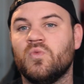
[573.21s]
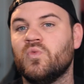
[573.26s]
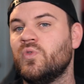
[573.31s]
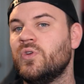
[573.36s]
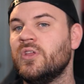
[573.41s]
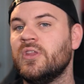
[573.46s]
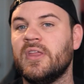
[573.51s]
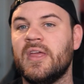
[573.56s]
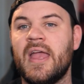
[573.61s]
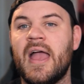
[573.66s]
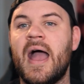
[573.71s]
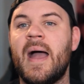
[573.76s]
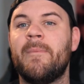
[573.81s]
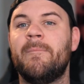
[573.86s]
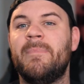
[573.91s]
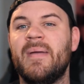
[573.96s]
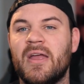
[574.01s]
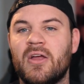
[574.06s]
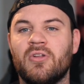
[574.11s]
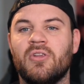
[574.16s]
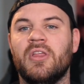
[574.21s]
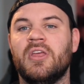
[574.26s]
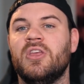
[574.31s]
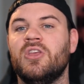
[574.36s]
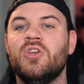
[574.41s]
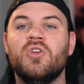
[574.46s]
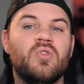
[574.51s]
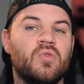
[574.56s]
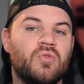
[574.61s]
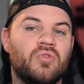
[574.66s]
really, I barely
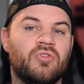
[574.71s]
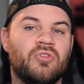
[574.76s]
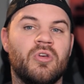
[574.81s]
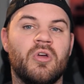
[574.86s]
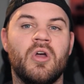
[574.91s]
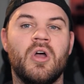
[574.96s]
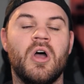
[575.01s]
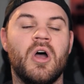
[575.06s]
use.